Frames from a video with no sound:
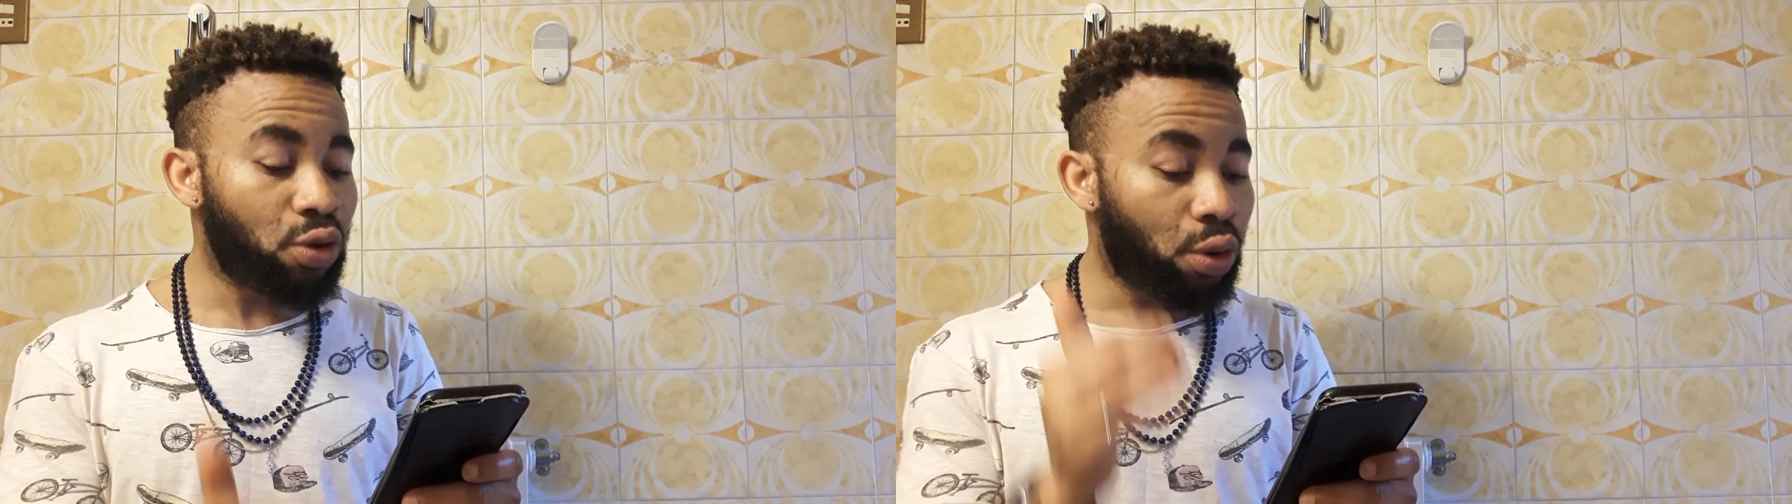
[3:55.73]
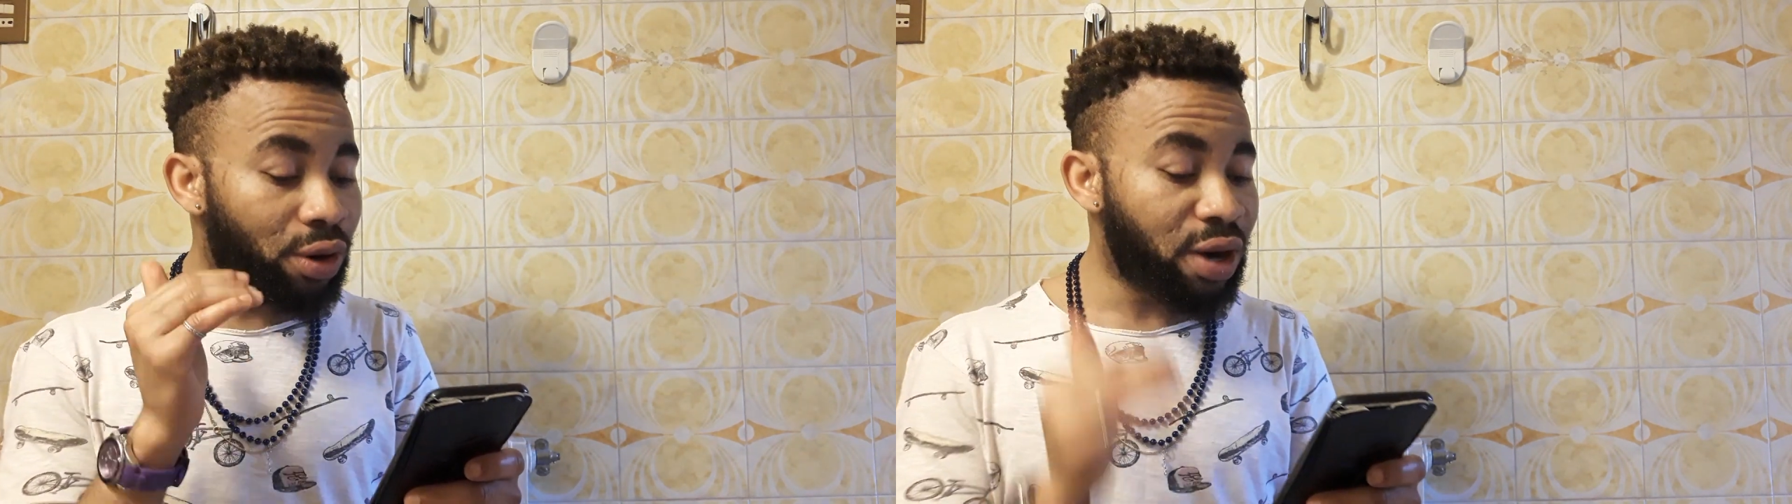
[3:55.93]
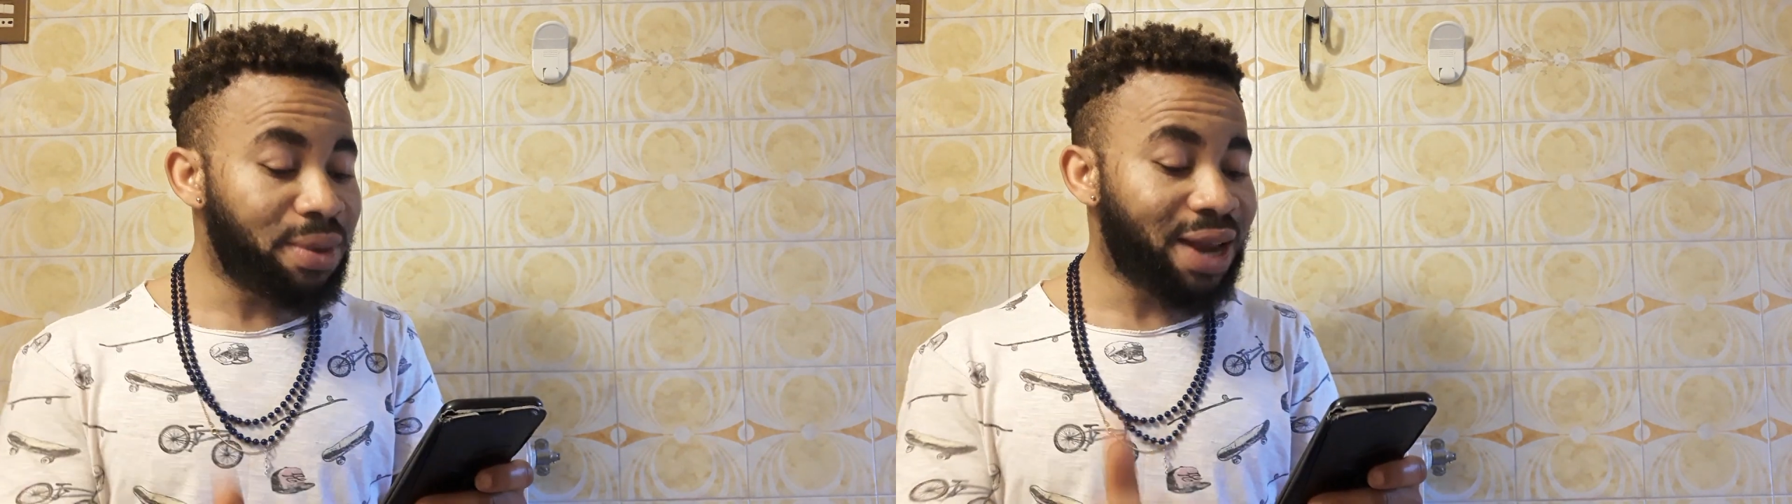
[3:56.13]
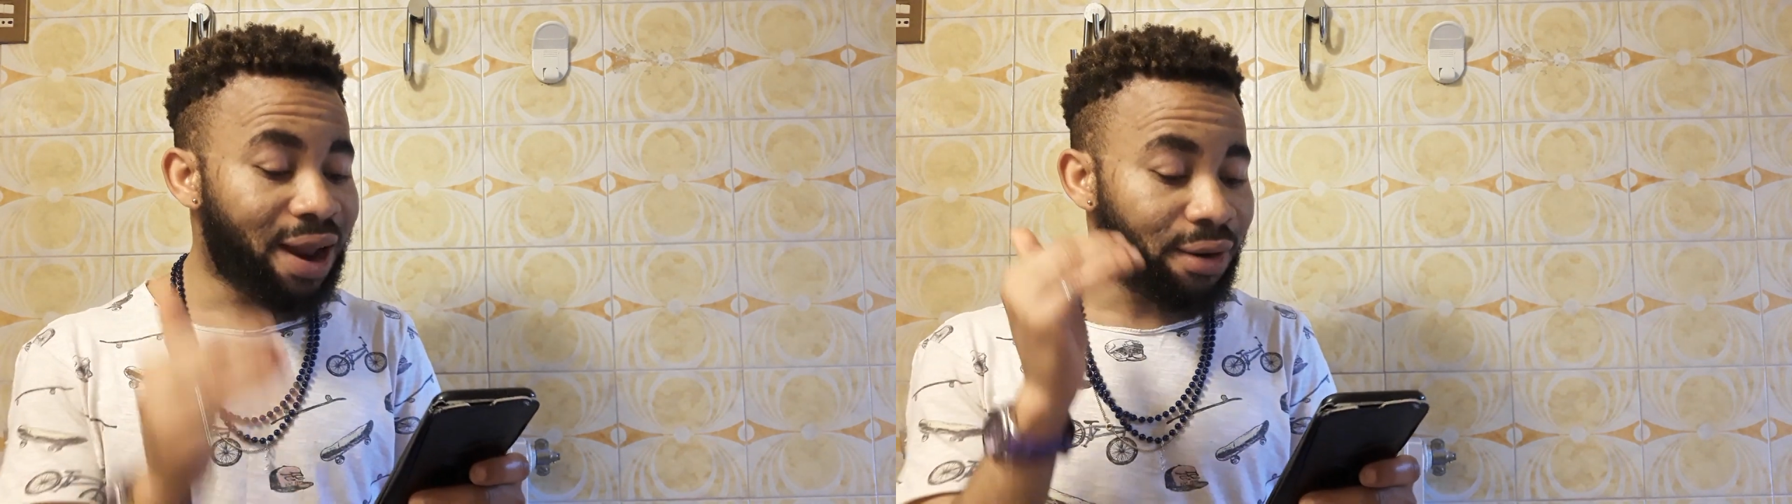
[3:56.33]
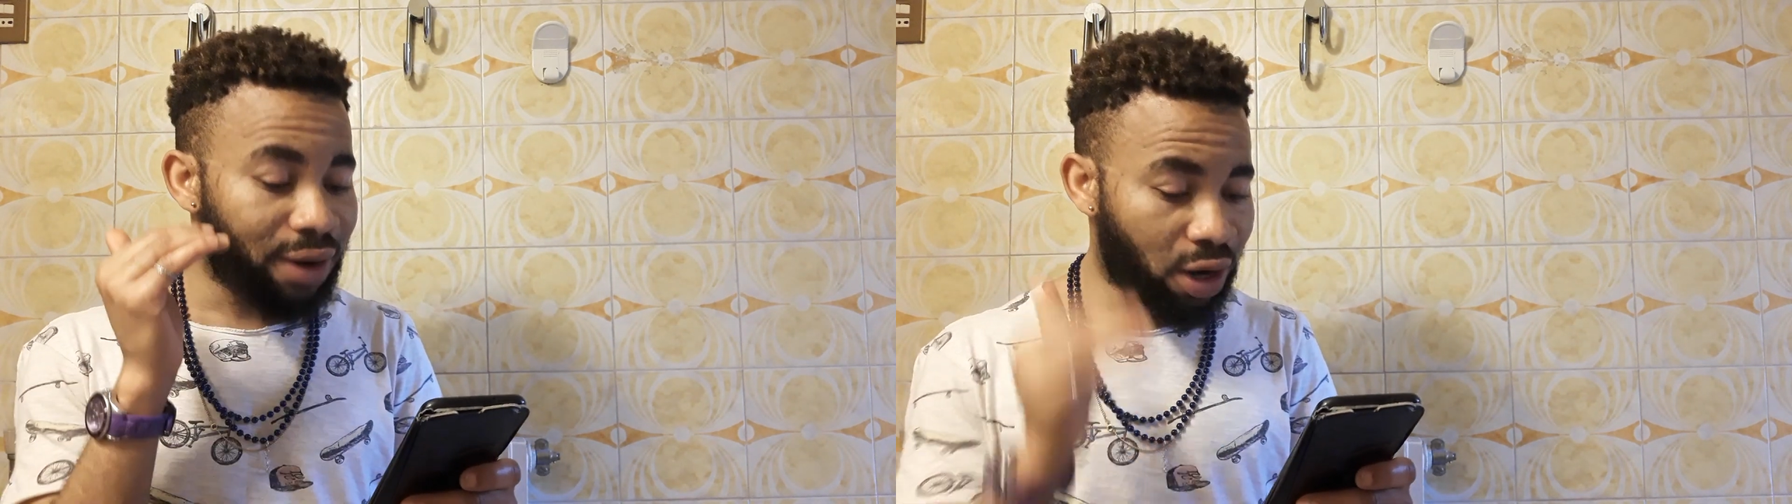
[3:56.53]
your
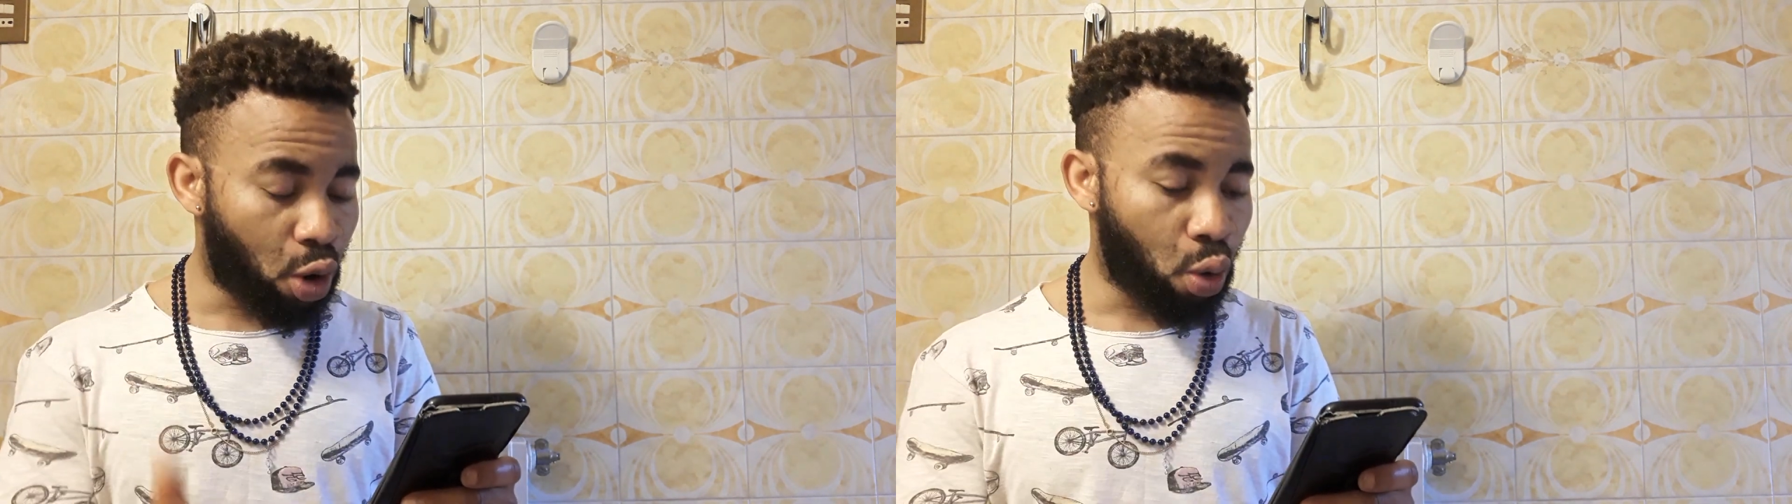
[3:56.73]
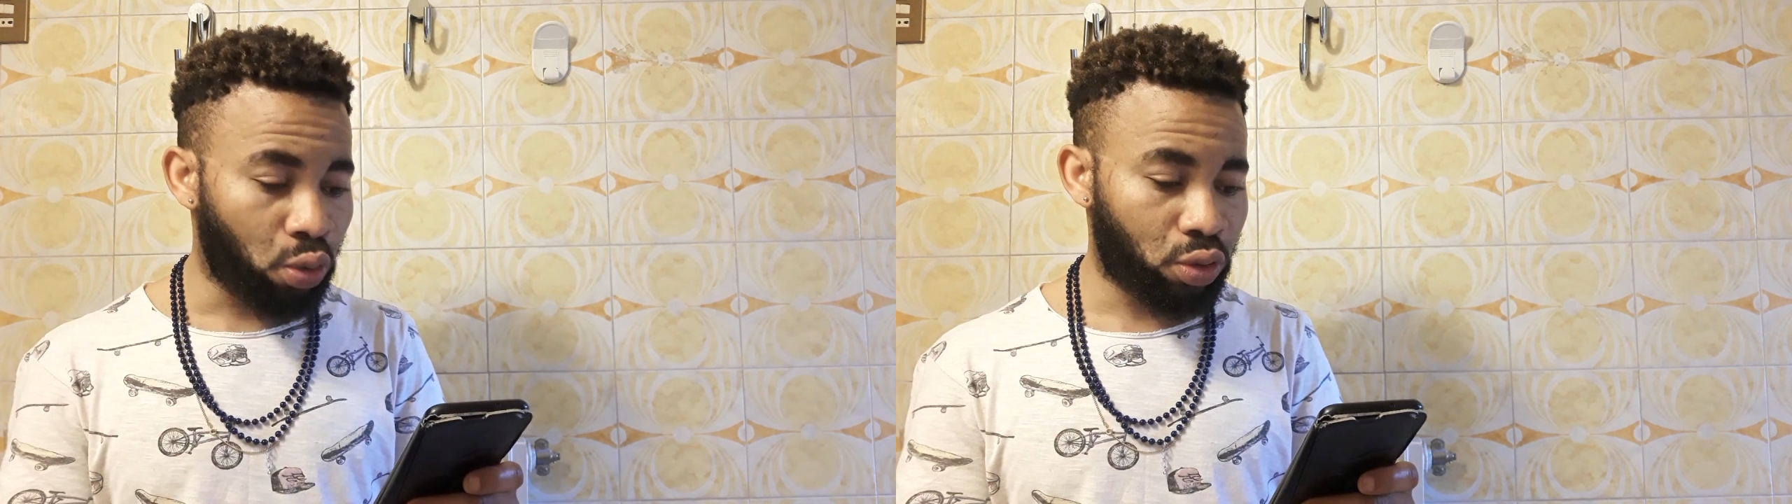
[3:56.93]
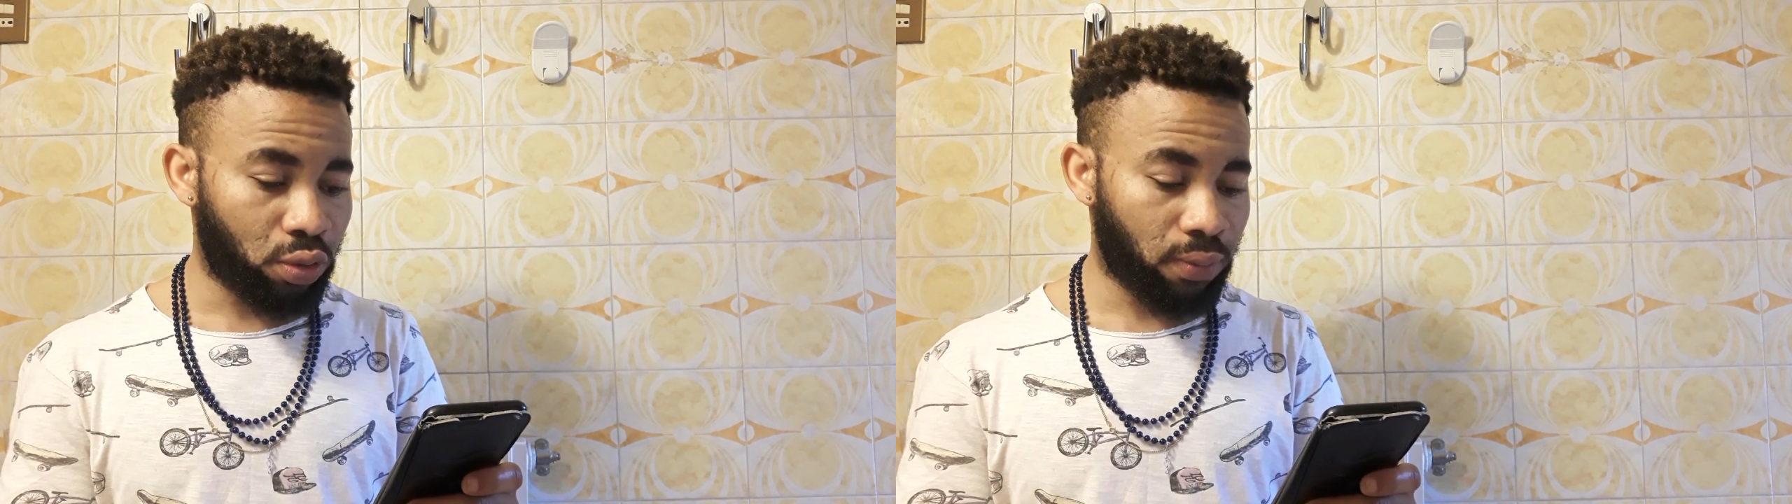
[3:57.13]
criminal record.